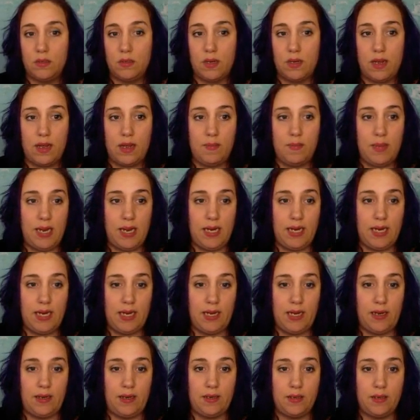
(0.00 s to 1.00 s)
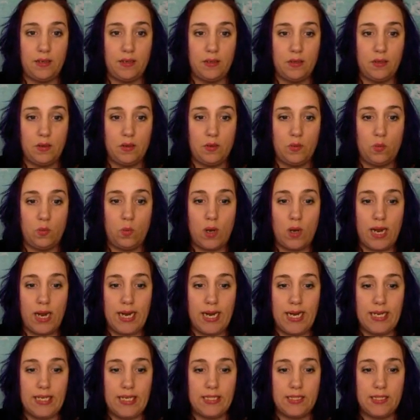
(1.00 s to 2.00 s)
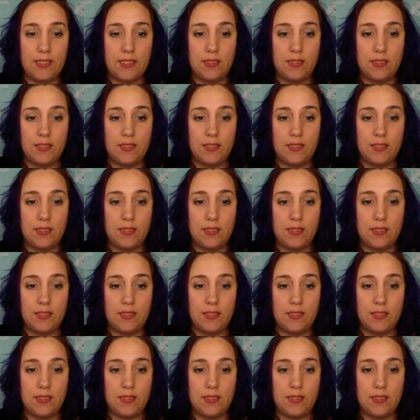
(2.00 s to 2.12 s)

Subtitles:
I made it white.